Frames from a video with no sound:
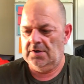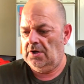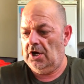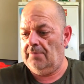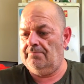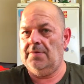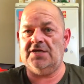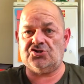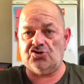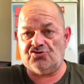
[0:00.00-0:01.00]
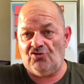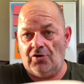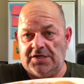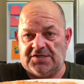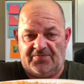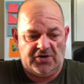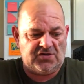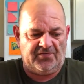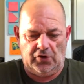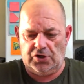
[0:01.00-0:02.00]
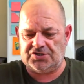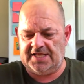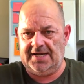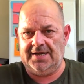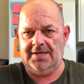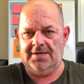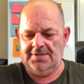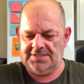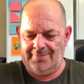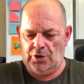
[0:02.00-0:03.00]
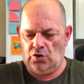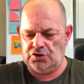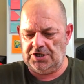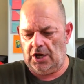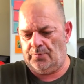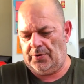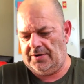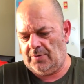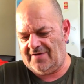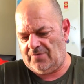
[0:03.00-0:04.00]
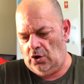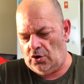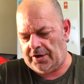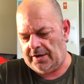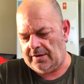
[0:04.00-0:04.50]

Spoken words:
Let's just try this fish first then. Let me cut it open and we'll have a look.